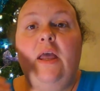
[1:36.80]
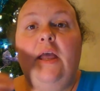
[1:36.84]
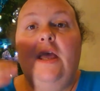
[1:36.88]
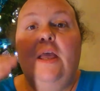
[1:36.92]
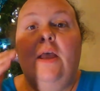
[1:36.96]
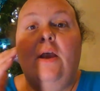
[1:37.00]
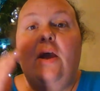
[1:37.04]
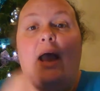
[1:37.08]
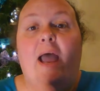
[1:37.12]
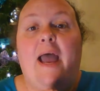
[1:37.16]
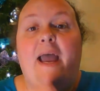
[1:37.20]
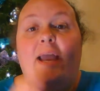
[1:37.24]

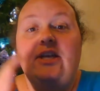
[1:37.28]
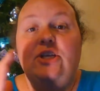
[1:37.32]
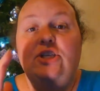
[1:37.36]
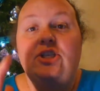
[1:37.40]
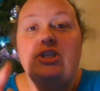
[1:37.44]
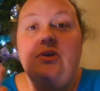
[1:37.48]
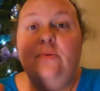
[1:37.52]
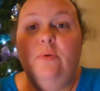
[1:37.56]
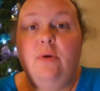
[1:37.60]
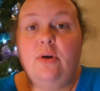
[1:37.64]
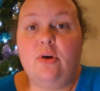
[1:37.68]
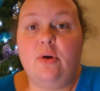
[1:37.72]
As
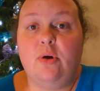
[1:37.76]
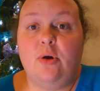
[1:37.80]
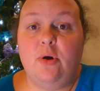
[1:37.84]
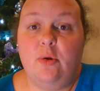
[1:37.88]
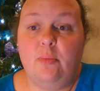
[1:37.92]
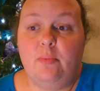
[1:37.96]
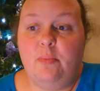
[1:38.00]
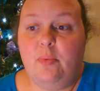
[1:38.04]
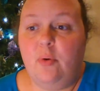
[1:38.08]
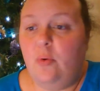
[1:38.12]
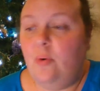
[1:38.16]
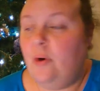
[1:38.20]
you accrue
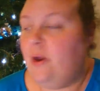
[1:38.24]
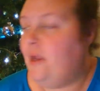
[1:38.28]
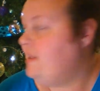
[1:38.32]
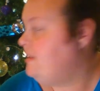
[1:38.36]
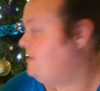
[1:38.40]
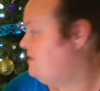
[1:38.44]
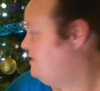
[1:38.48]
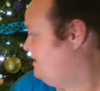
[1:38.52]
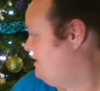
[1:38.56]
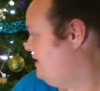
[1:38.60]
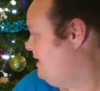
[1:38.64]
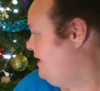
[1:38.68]

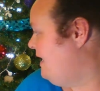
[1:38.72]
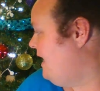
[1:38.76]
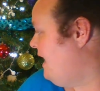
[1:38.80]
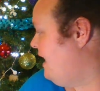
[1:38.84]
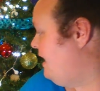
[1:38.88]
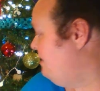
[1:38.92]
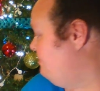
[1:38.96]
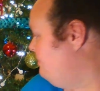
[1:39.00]
points, get out of my